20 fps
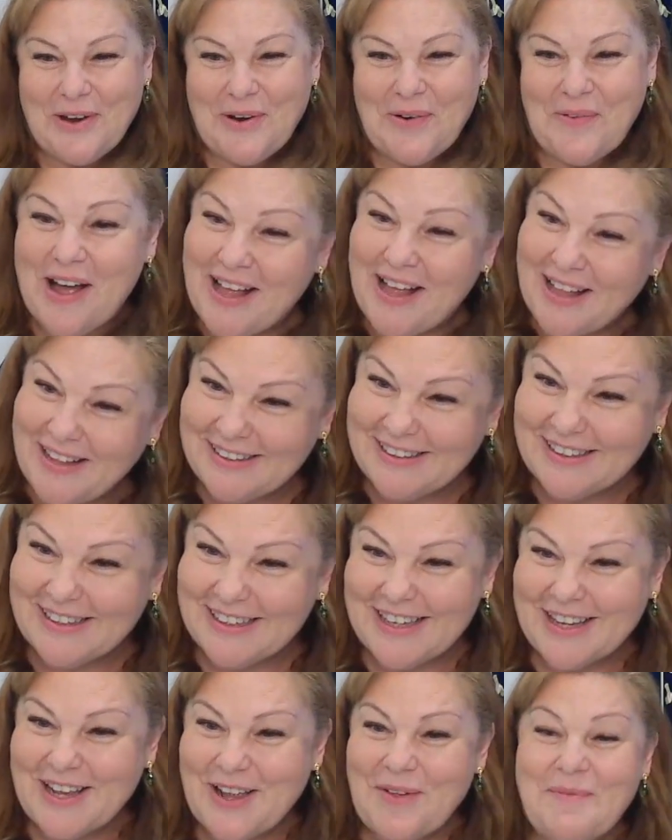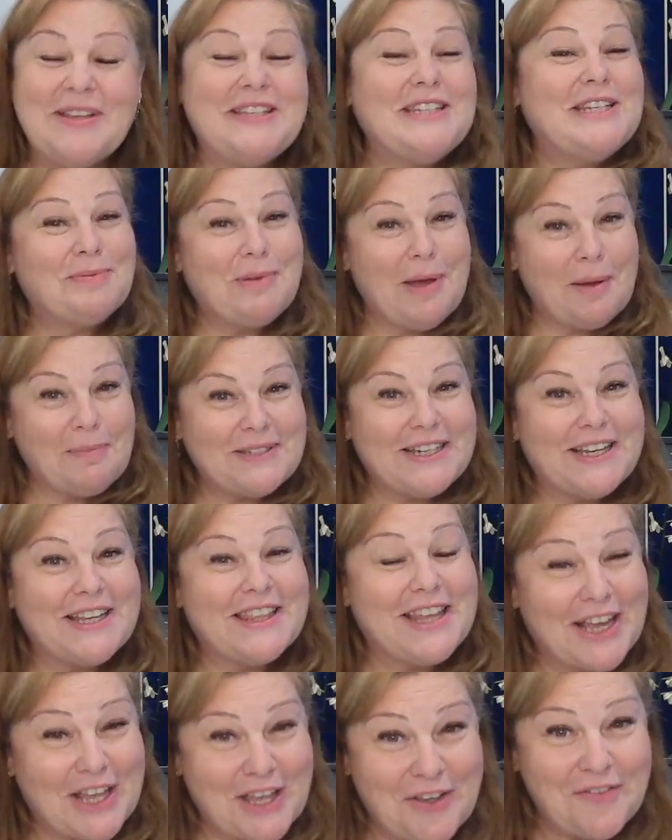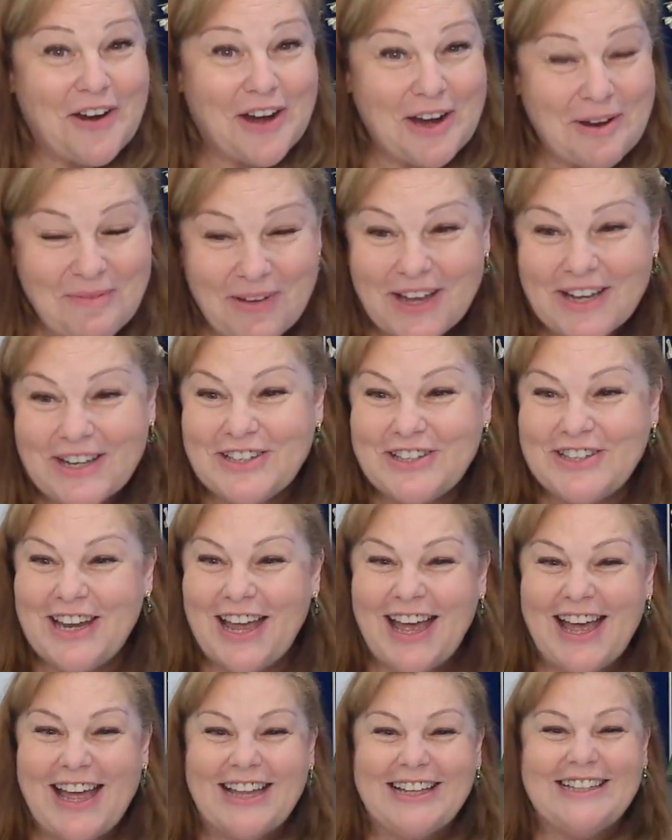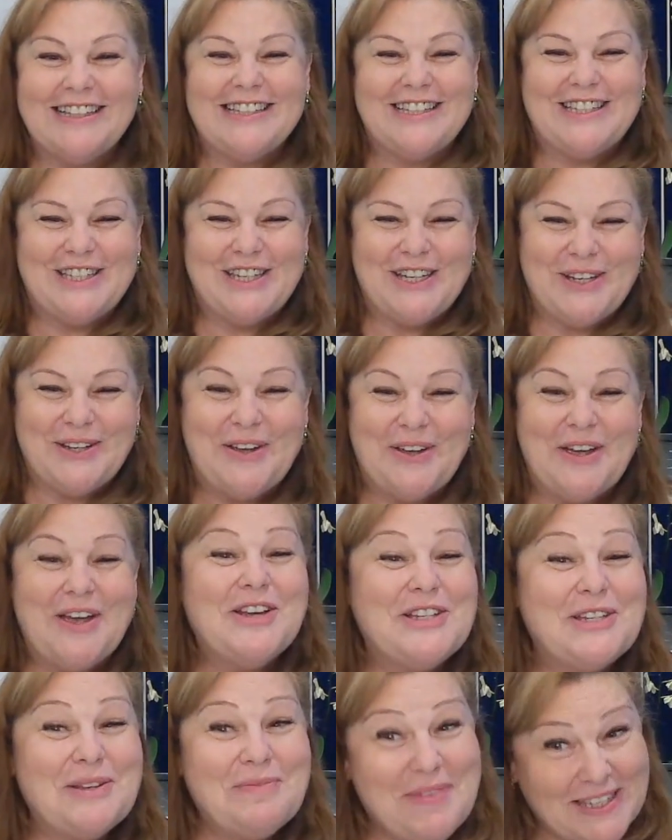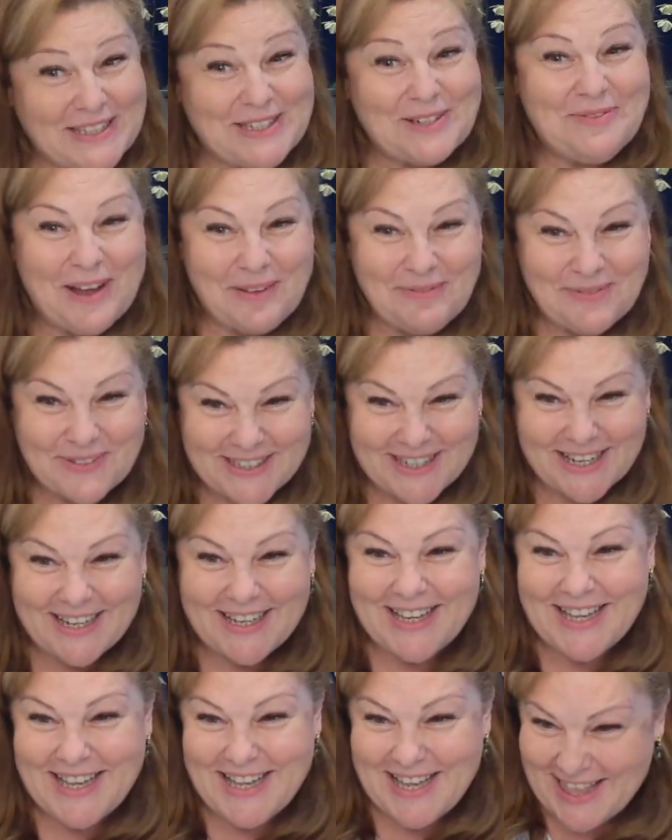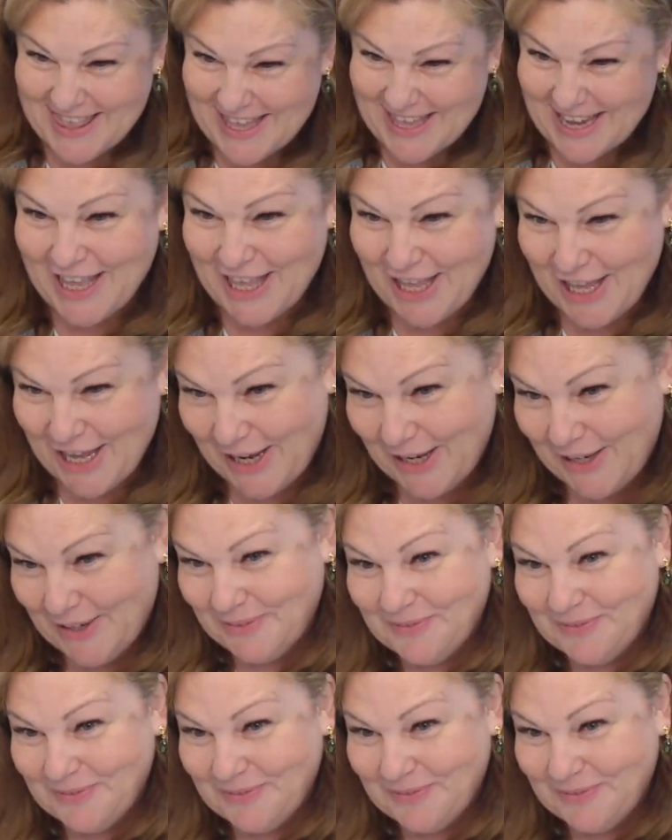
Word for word: well, Mrs. Webster, thank you very much. And to, to Mr. Webster, thank you.